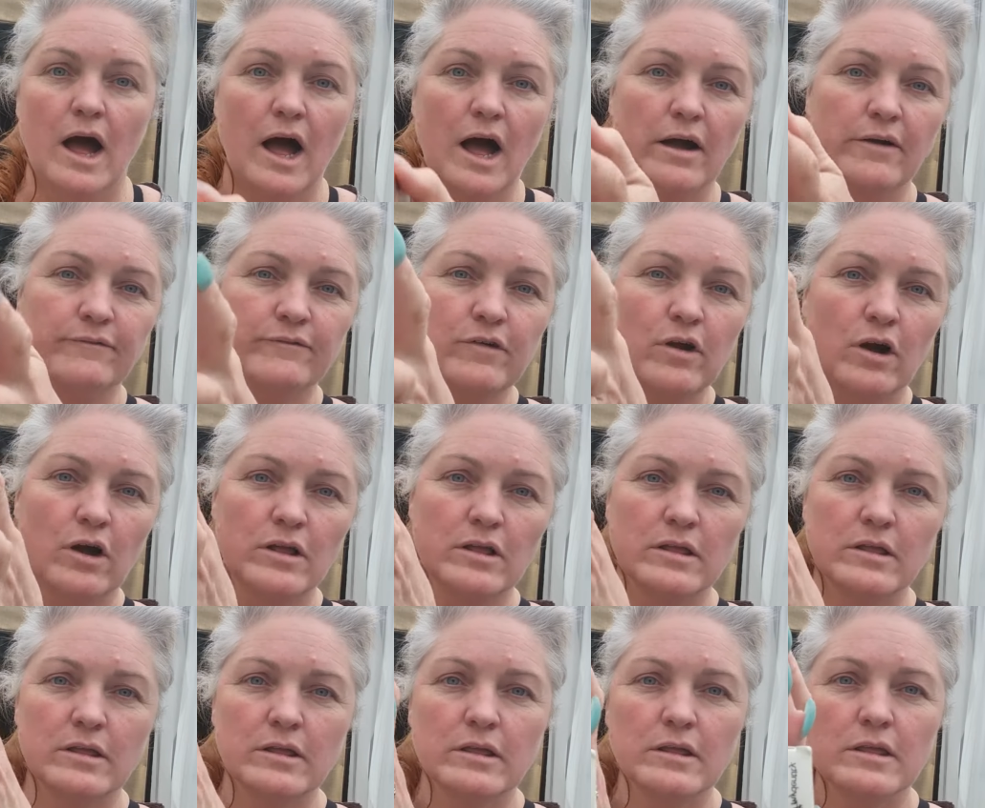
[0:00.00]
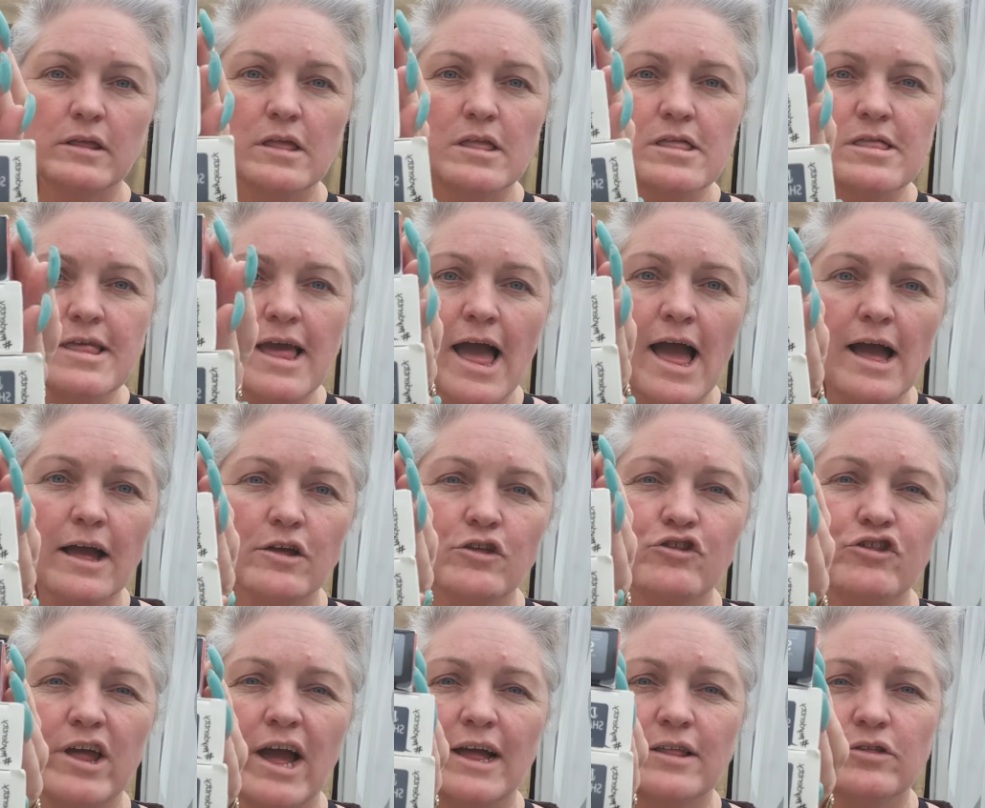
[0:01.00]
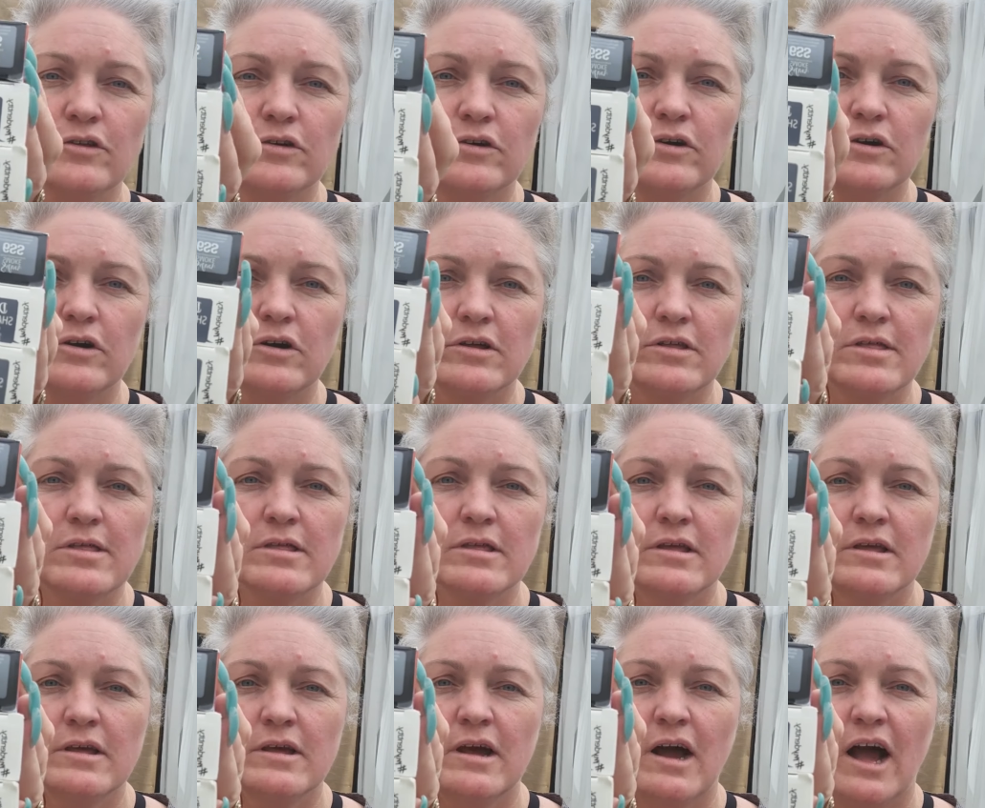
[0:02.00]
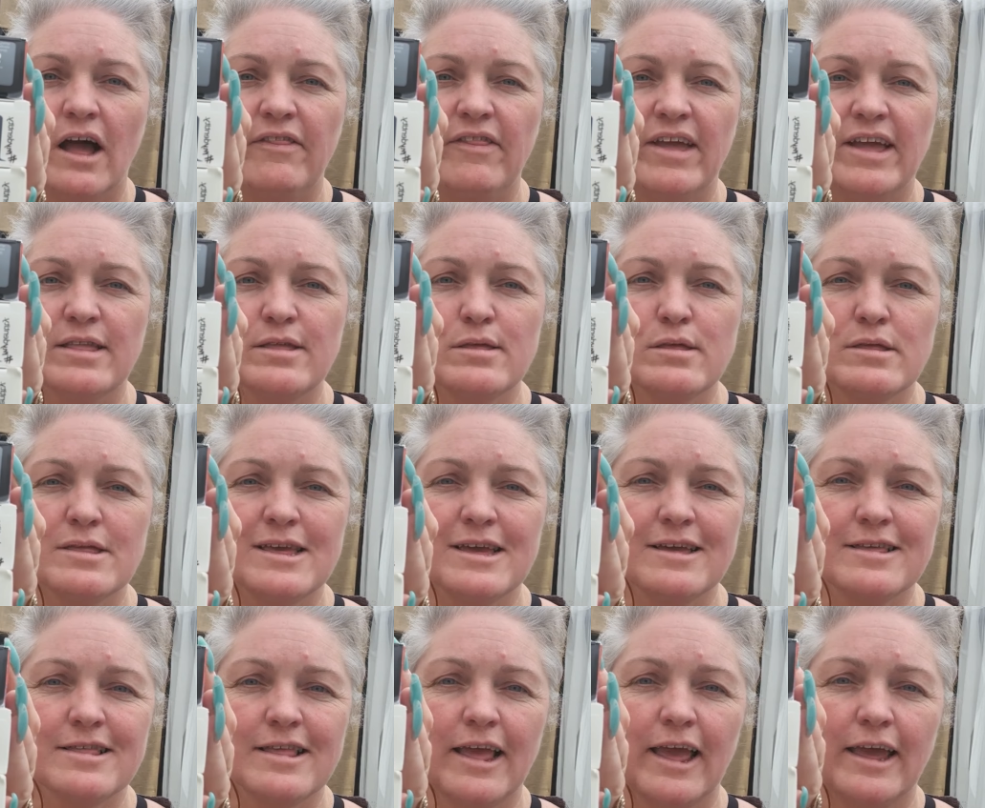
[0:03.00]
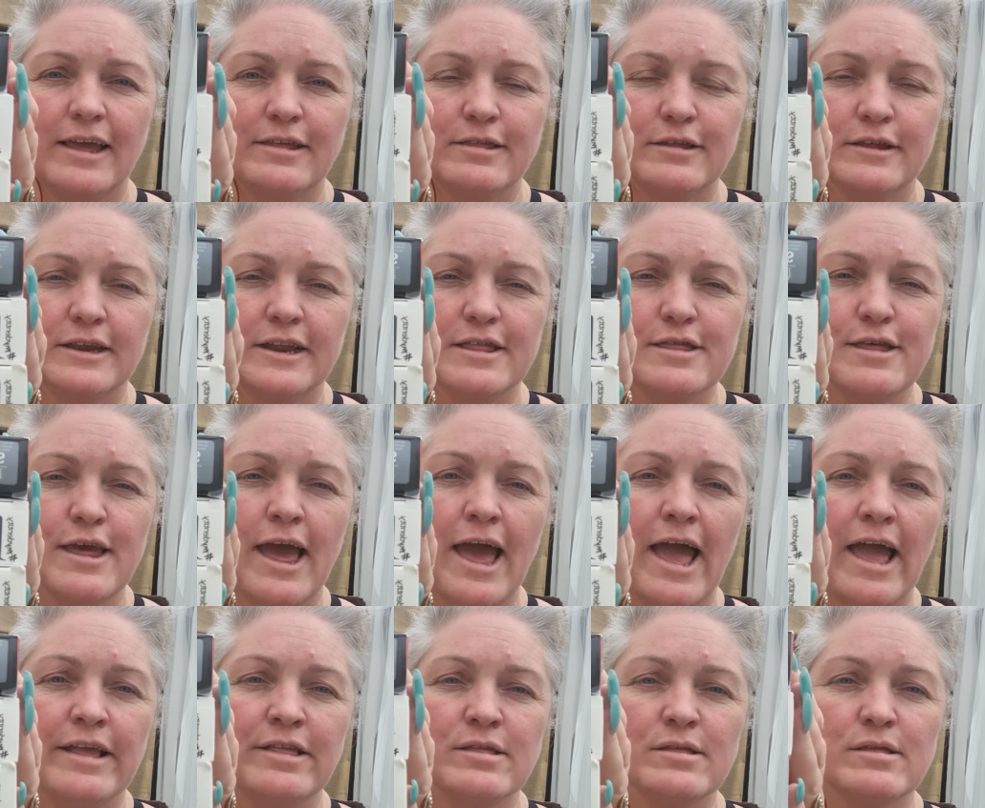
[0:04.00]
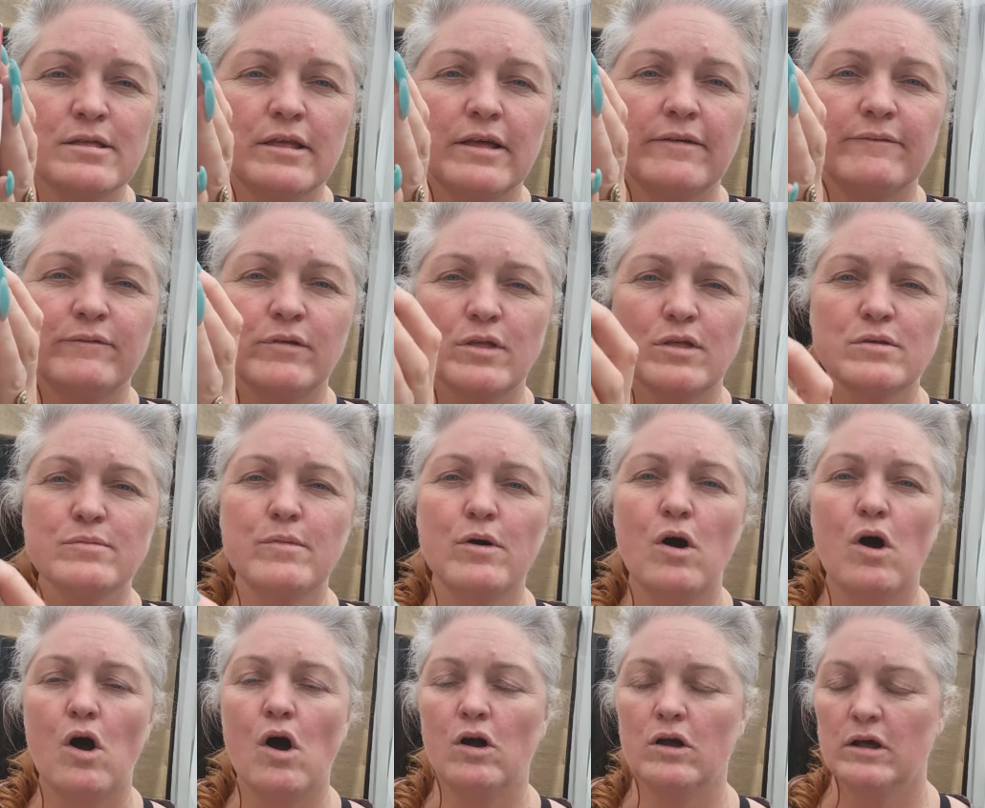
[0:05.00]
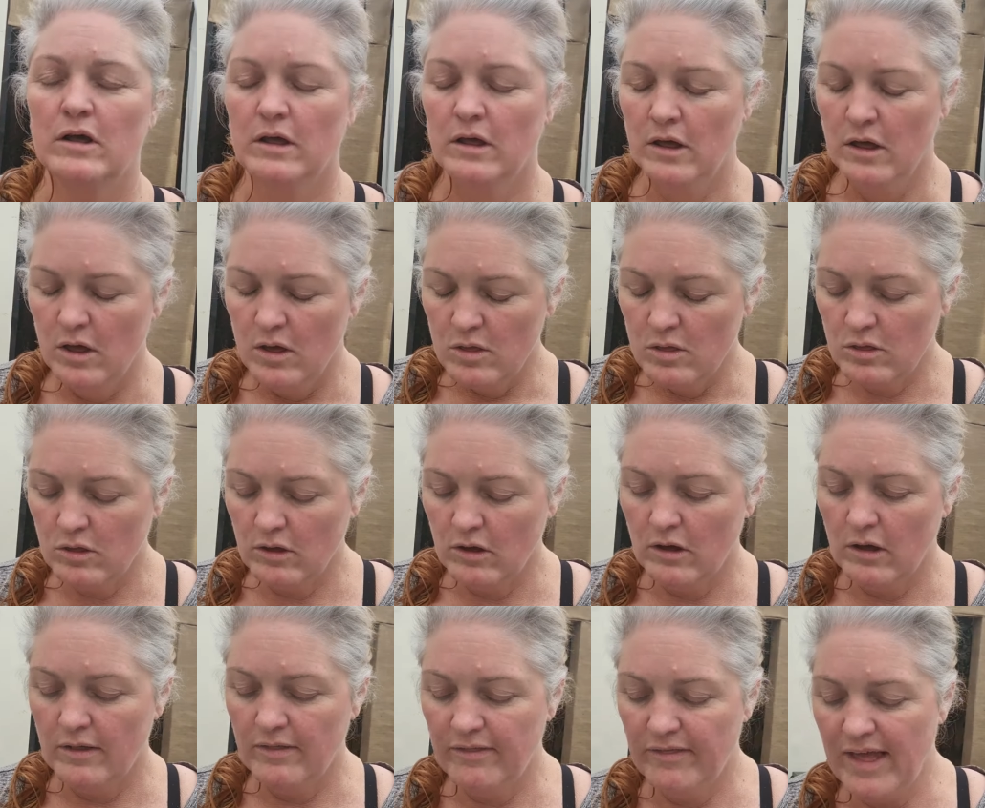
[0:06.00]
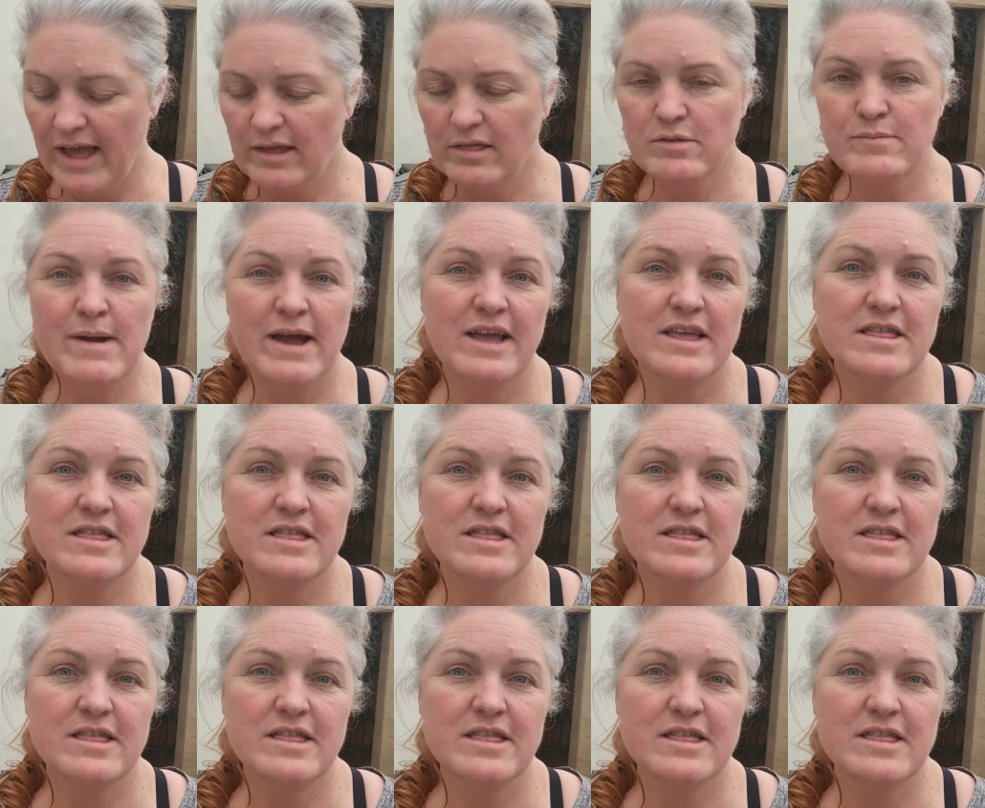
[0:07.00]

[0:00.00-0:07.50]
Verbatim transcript: I've got dark shadows and then six, eight and a 10 silver small. So that's my